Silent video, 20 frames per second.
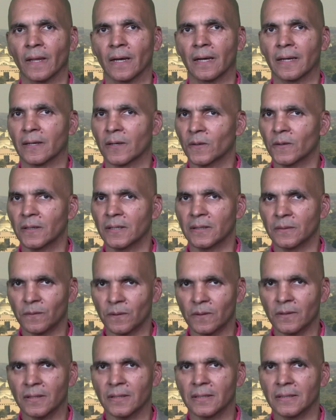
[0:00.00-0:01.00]
I currently
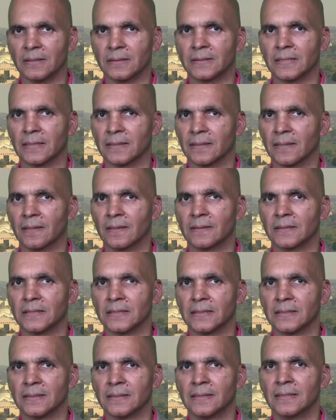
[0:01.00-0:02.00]
work in
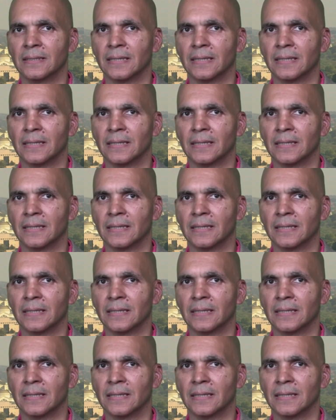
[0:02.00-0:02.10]
technology